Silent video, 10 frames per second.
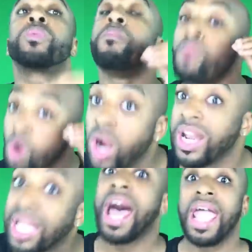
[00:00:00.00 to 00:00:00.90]
more
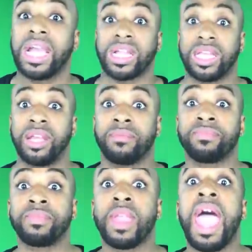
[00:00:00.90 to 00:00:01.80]
than likely
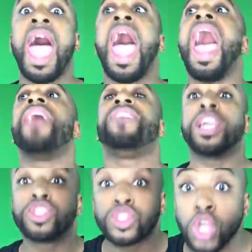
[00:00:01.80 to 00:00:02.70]
have
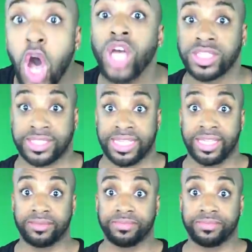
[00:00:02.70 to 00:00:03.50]
exhausted